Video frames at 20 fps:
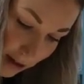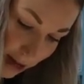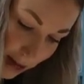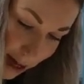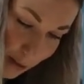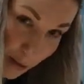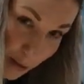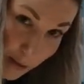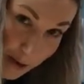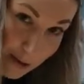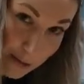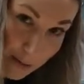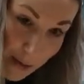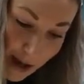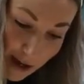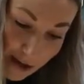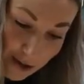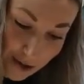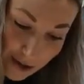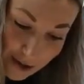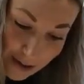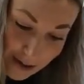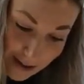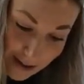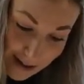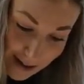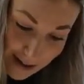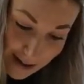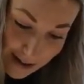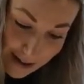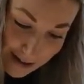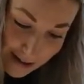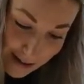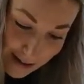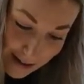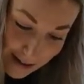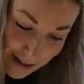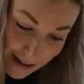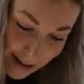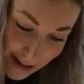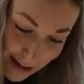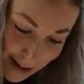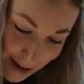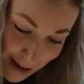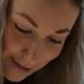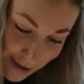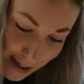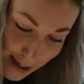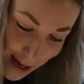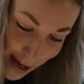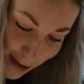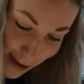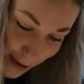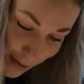I'm a bit impatient. I have to get